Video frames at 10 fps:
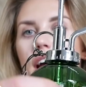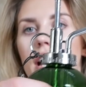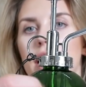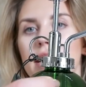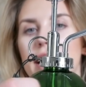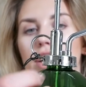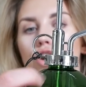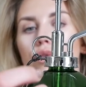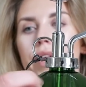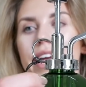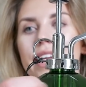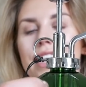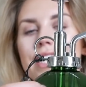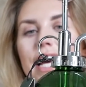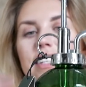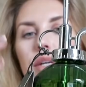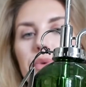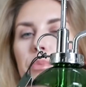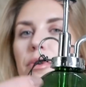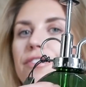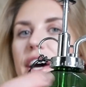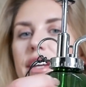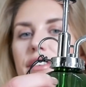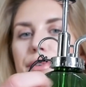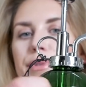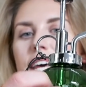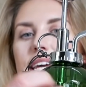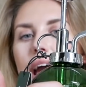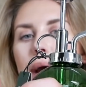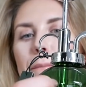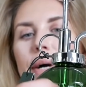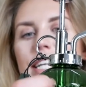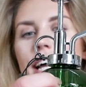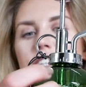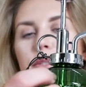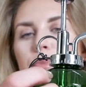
uh, like green glass I would have preferred it if it was like amber glass,